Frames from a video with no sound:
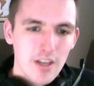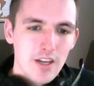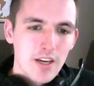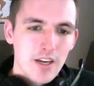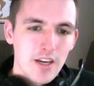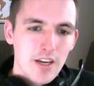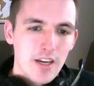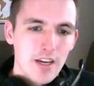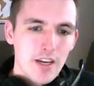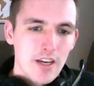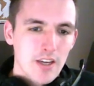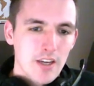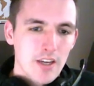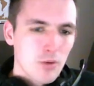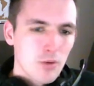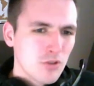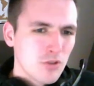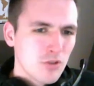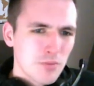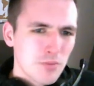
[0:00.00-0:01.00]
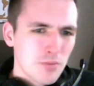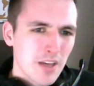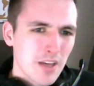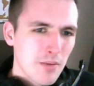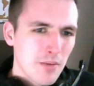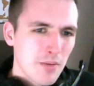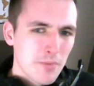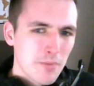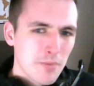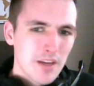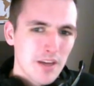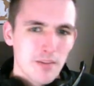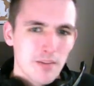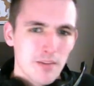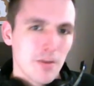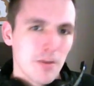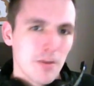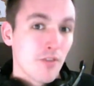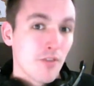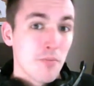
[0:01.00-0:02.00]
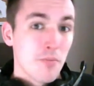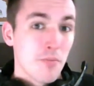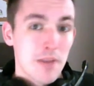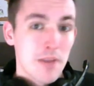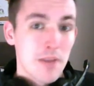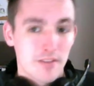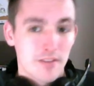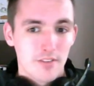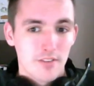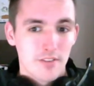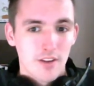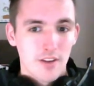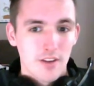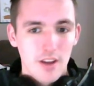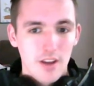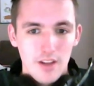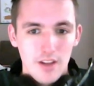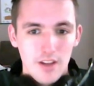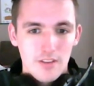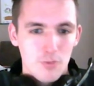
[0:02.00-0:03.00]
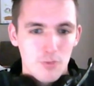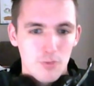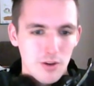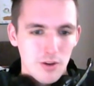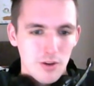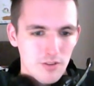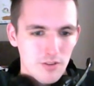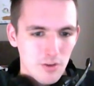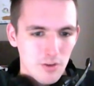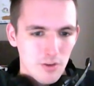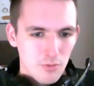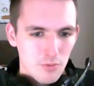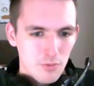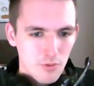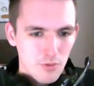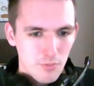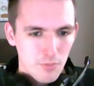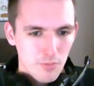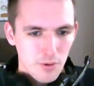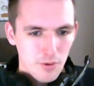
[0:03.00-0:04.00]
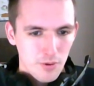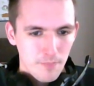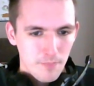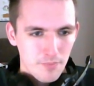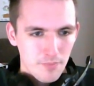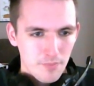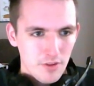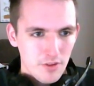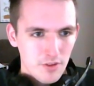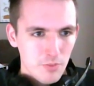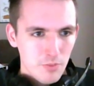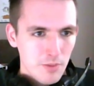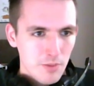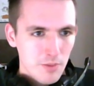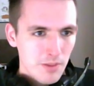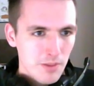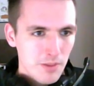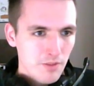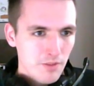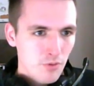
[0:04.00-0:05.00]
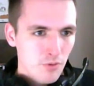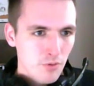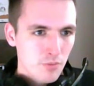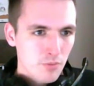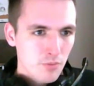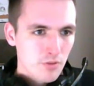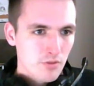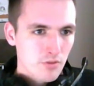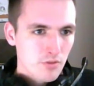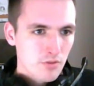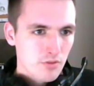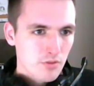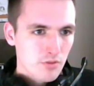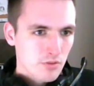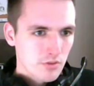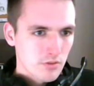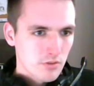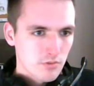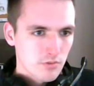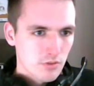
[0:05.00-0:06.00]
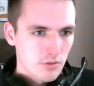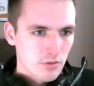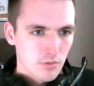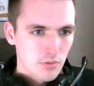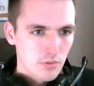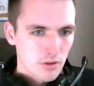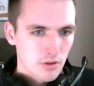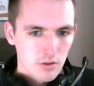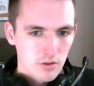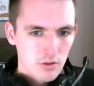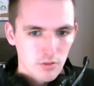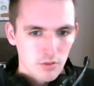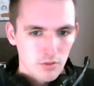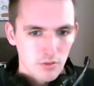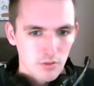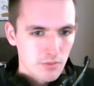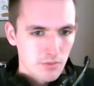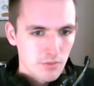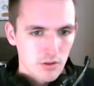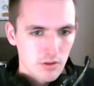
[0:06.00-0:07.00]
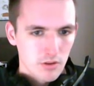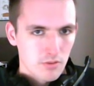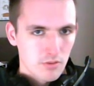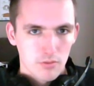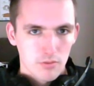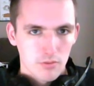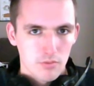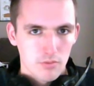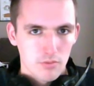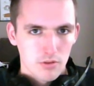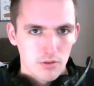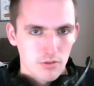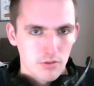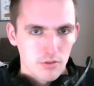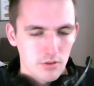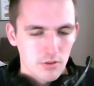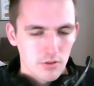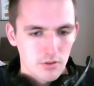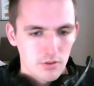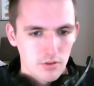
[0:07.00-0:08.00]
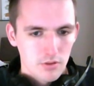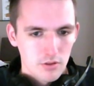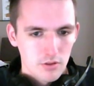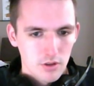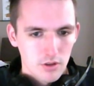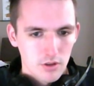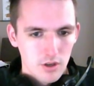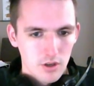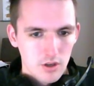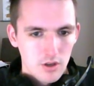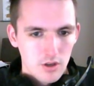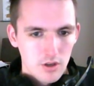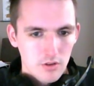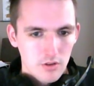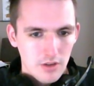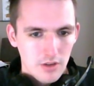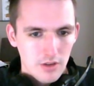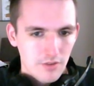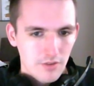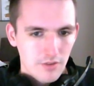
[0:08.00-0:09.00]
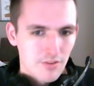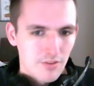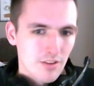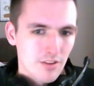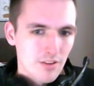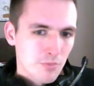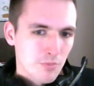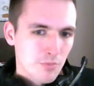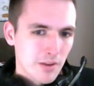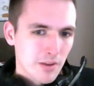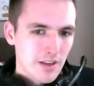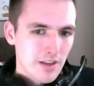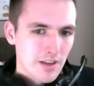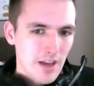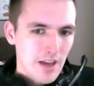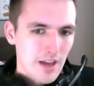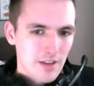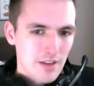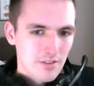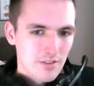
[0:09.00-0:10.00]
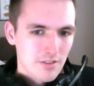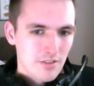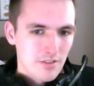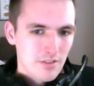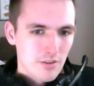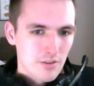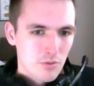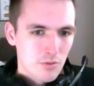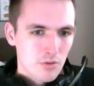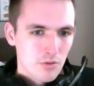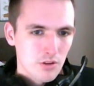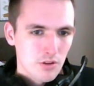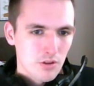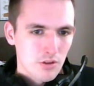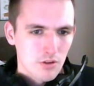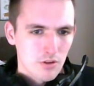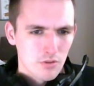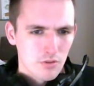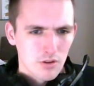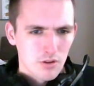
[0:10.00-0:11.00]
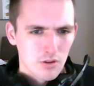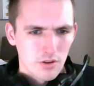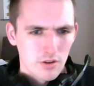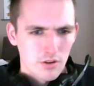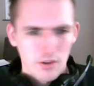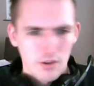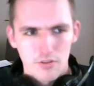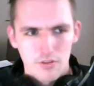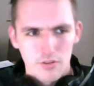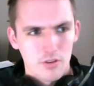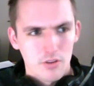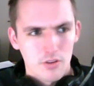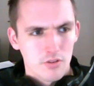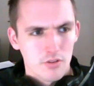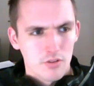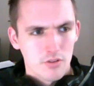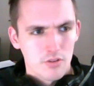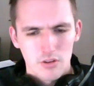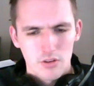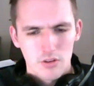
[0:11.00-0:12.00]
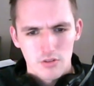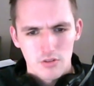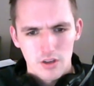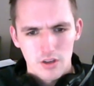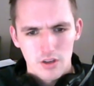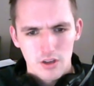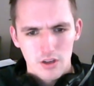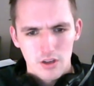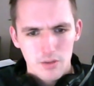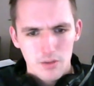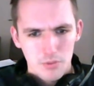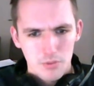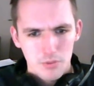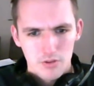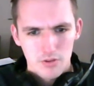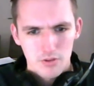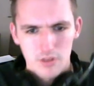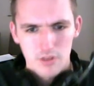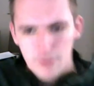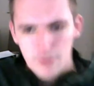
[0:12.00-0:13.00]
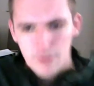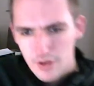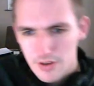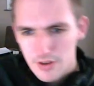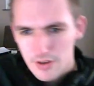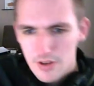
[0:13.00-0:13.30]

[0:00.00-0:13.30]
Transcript: and now it just became a bit of a mess. That's why I set up some display platforms. That's what I call them. I don't know what else to kind of display the assets that I'm using. Oh god, I have the screen shake. I apologize for that.